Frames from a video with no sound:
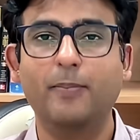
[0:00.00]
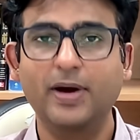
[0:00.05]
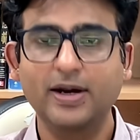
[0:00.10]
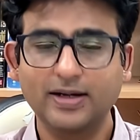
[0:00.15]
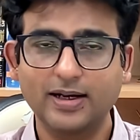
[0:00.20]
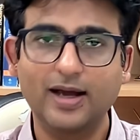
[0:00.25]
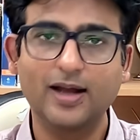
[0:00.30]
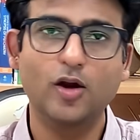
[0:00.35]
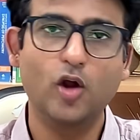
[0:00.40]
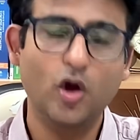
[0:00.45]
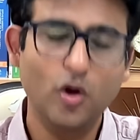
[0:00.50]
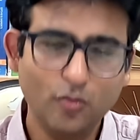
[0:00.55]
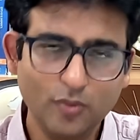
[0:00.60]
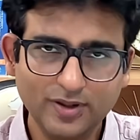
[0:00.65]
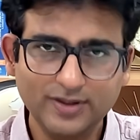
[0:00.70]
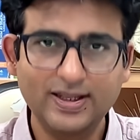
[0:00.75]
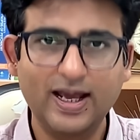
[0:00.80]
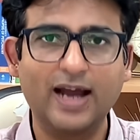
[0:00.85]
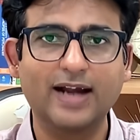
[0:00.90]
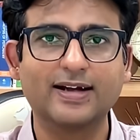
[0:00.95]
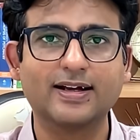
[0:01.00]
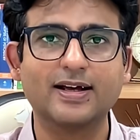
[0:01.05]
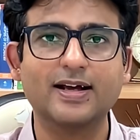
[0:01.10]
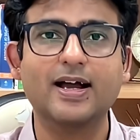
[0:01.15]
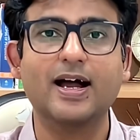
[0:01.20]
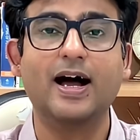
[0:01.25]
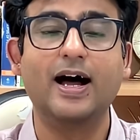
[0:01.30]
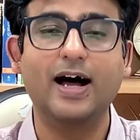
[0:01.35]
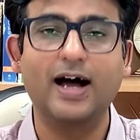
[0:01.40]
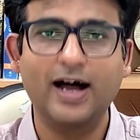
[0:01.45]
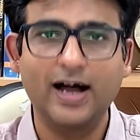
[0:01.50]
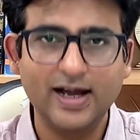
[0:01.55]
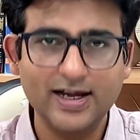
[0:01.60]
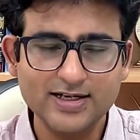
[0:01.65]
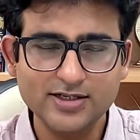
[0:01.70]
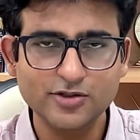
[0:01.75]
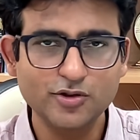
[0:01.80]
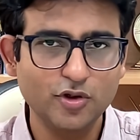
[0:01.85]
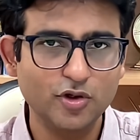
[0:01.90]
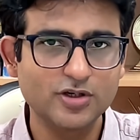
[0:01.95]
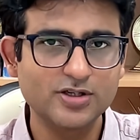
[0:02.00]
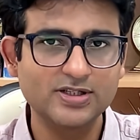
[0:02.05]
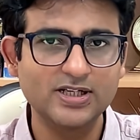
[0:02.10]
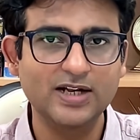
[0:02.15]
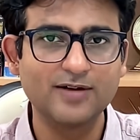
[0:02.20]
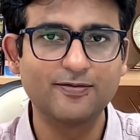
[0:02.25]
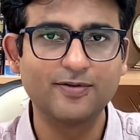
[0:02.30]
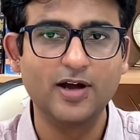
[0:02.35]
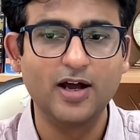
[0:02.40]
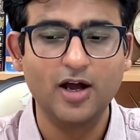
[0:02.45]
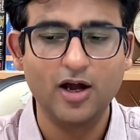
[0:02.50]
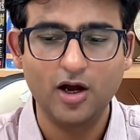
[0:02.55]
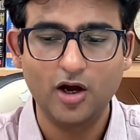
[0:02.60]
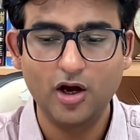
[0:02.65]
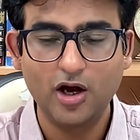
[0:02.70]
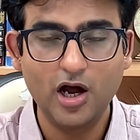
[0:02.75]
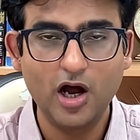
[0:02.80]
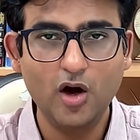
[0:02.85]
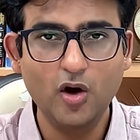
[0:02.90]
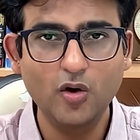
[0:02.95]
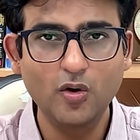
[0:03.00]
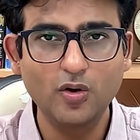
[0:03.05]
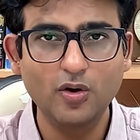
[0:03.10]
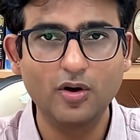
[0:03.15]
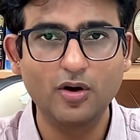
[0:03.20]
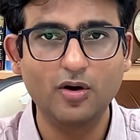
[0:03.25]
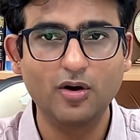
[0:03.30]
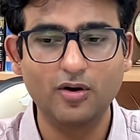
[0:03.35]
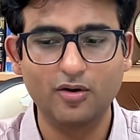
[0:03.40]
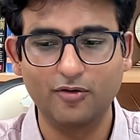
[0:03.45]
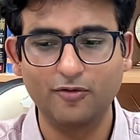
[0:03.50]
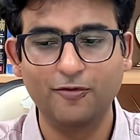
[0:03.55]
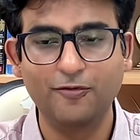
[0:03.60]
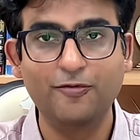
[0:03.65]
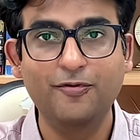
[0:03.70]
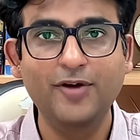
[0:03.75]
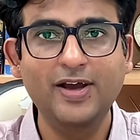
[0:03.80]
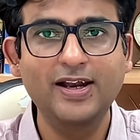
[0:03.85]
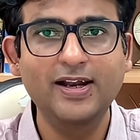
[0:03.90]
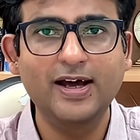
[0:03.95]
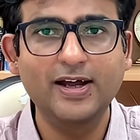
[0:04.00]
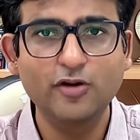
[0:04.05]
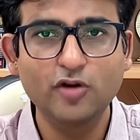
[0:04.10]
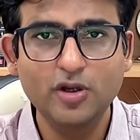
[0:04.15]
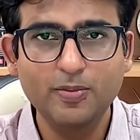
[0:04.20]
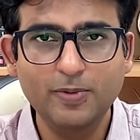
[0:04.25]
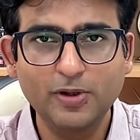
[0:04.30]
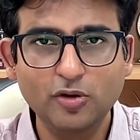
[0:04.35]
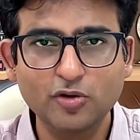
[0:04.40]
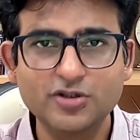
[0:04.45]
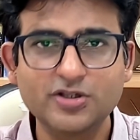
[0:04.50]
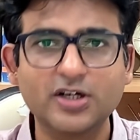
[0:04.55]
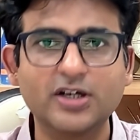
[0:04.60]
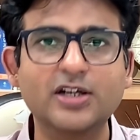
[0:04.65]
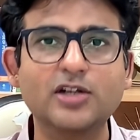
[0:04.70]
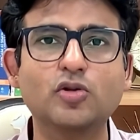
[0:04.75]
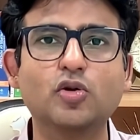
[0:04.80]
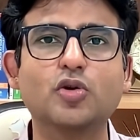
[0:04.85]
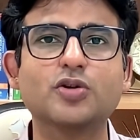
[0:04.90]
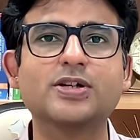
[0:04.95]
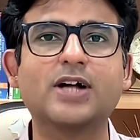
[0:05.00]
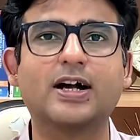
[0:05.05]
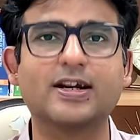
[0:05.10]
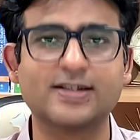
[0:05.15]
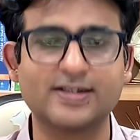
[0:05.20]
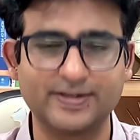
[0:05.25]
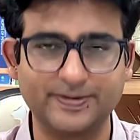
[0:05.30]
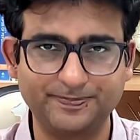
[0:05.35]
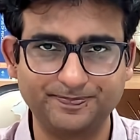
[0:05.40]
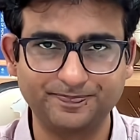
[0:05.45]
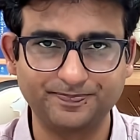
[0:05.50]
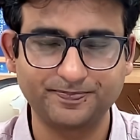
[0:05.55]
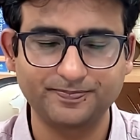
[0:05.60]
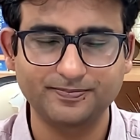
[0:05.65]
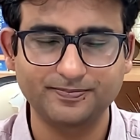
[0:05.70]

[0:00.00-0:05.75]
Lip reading: But along with that, ask yourself, how well are you able to study in those hours?